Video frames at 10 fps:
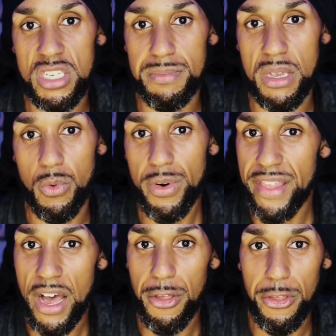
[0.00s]
me,
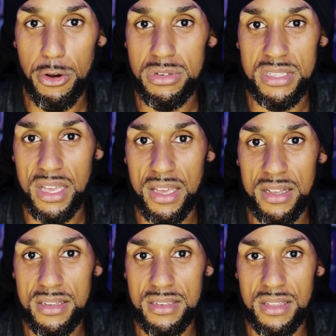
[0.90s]
without those
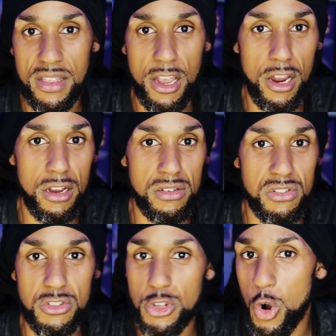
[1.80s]
things, there's
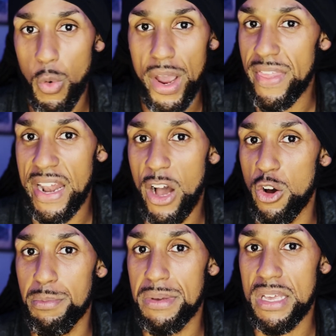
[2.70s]
no way that I
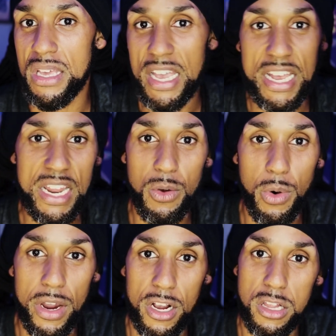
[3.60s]
would be
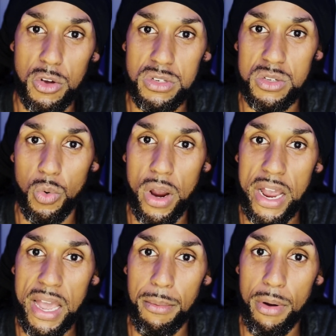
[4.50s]
anywhere close to where I
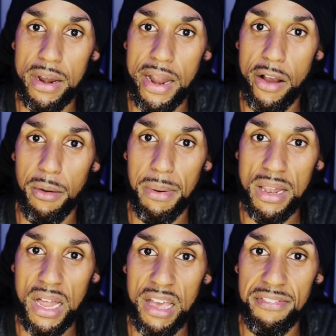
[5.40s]
am right now in my
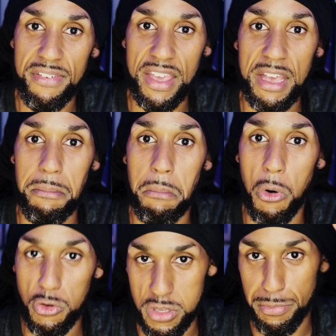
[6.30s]
life in
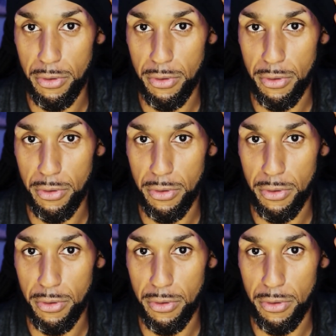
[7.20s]
multiple